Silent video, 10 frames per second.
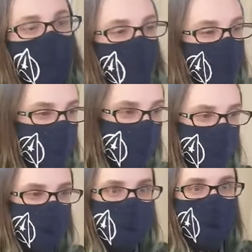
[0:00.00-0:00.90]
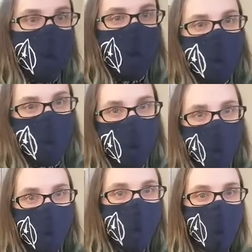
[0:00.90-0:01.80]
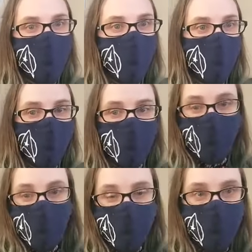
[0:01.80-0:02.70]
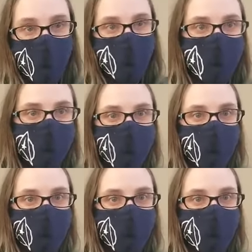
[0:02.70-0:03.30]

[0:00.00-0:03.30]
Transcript: So what do you guys think? Should we go look for some books?